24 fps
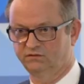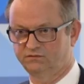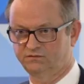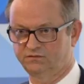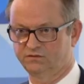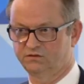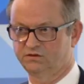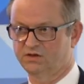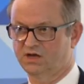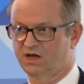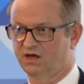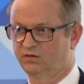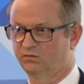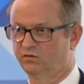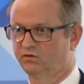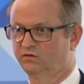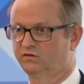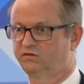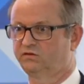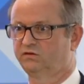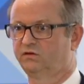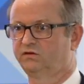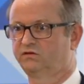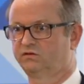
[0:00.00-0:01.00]
in food
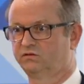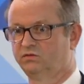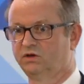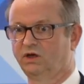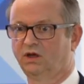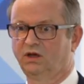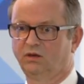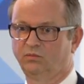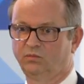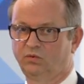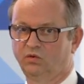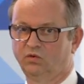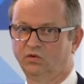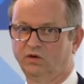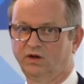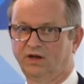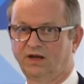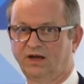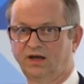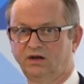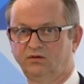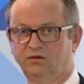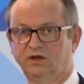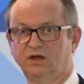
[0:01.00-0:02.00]
animals, so it's a really
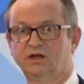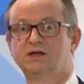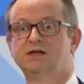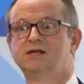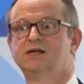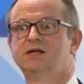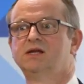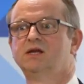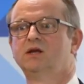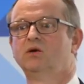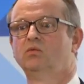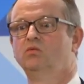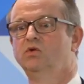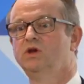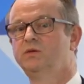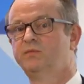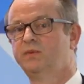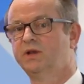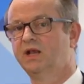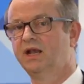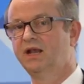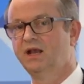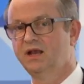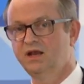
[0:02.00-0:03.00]
important area. We've
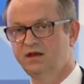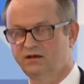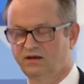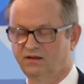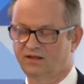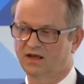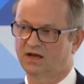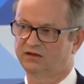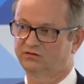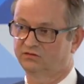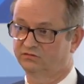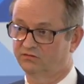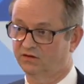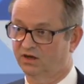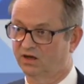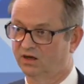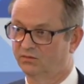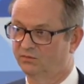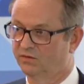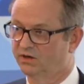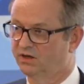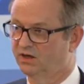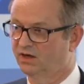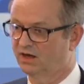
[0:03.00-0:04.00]
been leading that
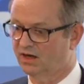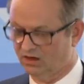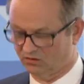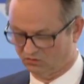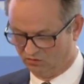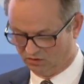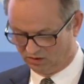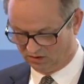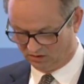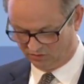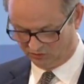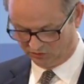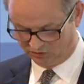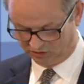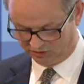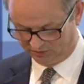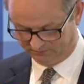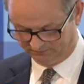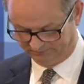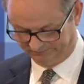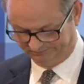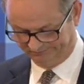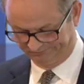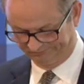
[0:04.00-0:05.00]
development in aquaculture.